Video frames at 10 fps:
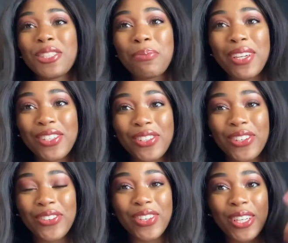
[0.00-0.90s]
a
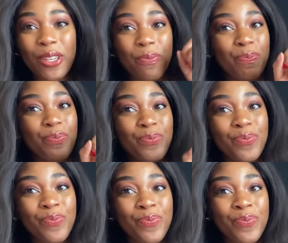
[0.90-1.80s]
picture of it
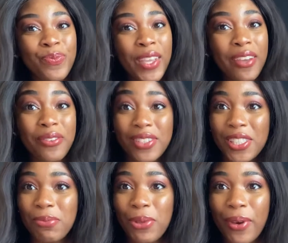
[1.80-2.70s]
if you want to
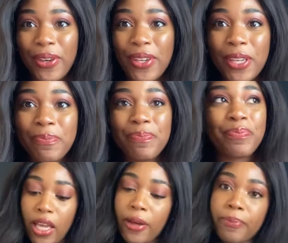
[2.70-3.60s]
see me wearing it.
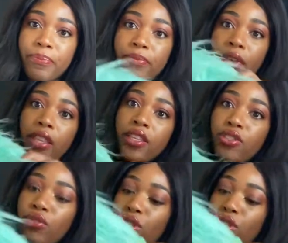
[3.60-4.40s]
Yeah, I think it's really